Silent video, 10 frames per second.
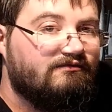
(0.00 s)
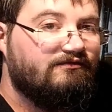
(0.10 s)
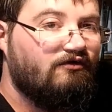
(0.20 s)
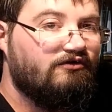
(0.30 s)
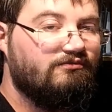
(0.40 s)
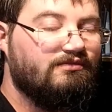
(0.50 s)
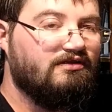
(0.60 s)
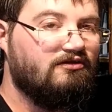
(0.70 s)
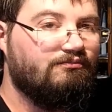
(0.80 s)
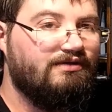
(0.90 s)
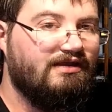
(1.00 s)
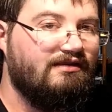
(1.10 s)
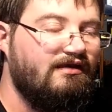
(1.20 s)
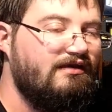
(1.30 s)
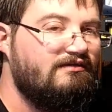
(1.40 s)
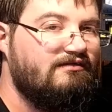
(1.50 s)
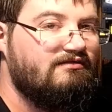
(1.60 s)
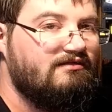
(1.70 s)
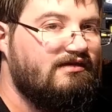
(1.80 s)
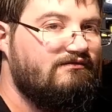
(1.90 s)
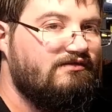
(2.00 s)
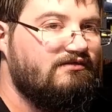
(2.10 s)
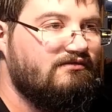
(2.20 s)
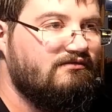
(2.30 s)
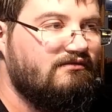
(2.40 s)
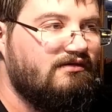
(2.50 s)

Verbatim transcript: volume a little bit just to give you,